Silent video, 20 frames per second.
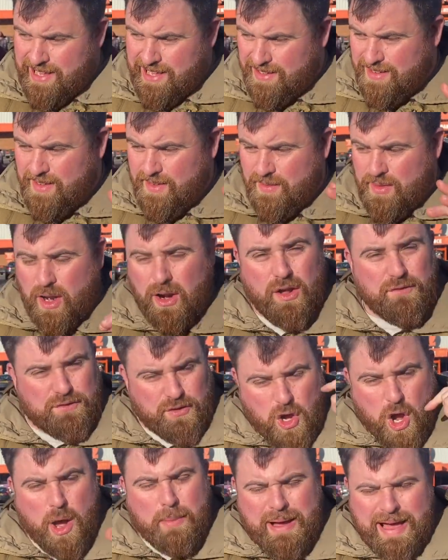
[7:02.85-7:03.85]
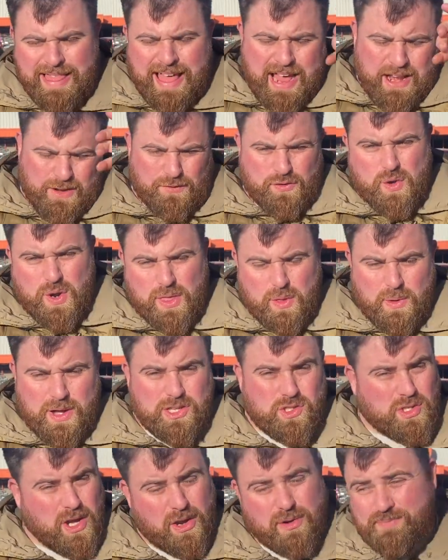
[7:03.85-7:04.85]
And I forgot about that and a few other
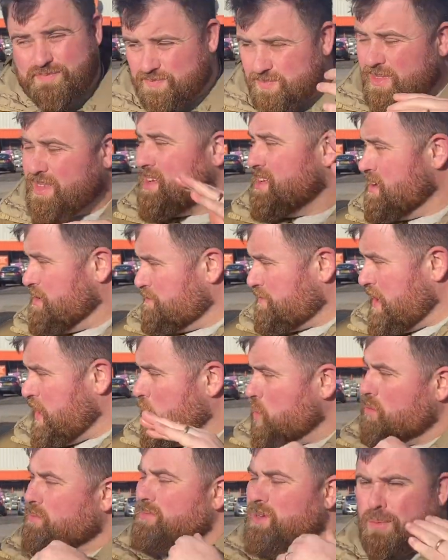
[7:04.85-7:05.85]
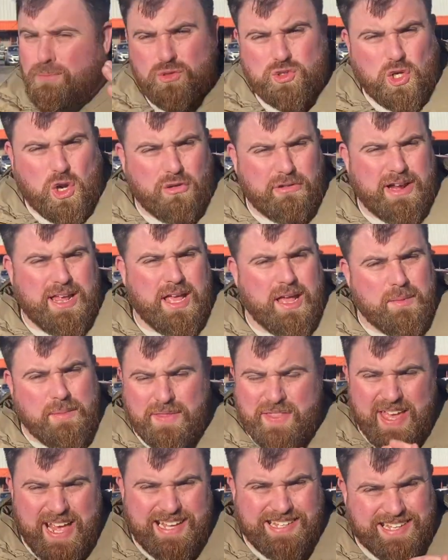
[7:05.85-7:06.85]
ones. So, Phil, I'm sorry.
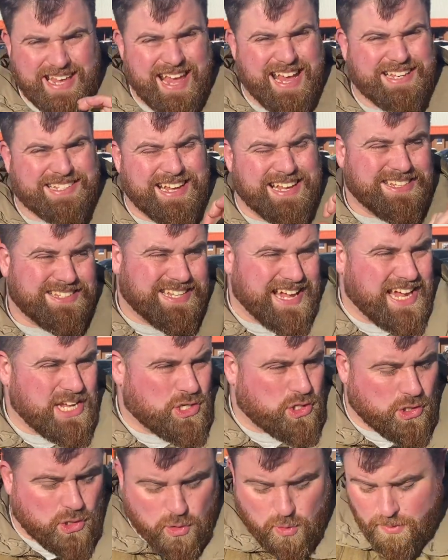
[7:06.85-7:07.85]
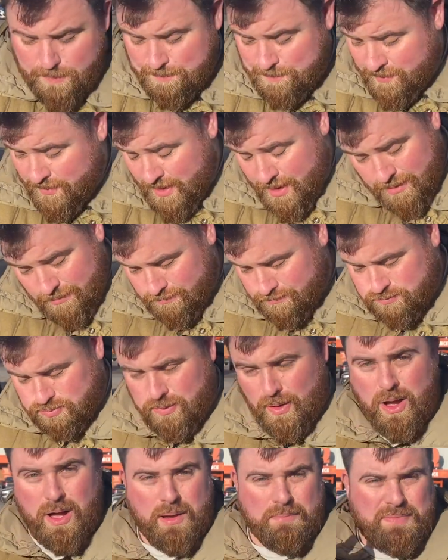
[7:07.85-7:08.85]
This is sensational.
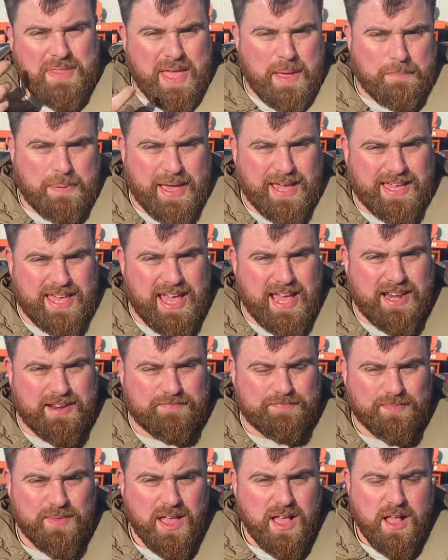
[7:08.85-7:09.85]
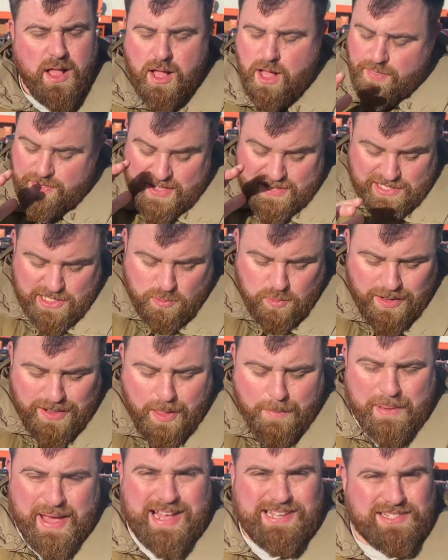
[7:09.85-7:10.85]
I'm nitpicking. This is one
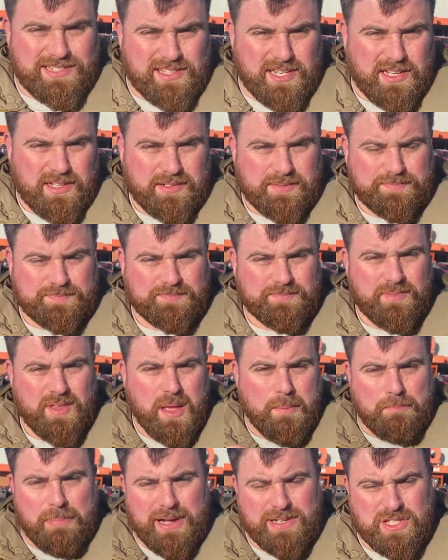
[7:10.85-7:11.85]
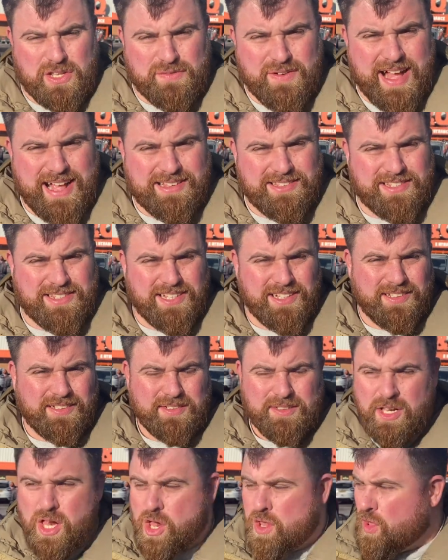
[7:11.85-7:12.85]
of the best butty vans
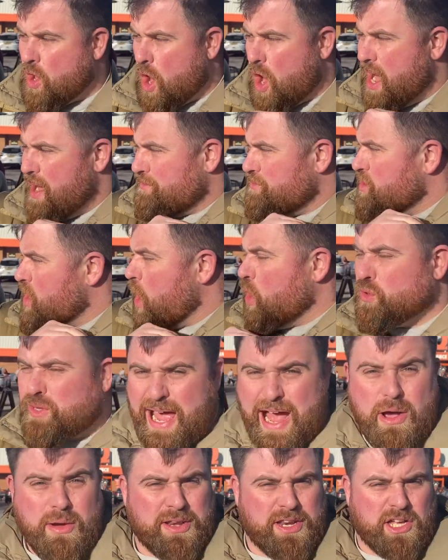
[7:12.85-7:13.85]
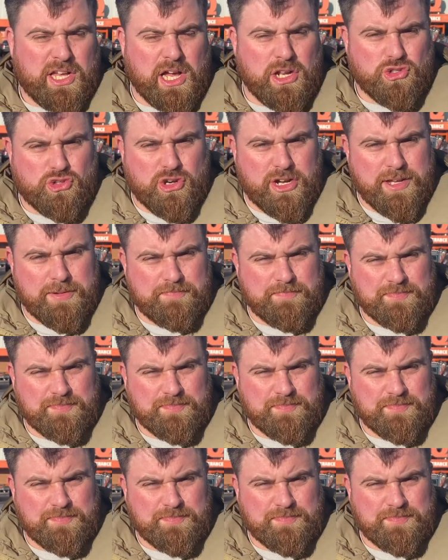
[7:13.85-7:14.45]
I have no doubt in the country.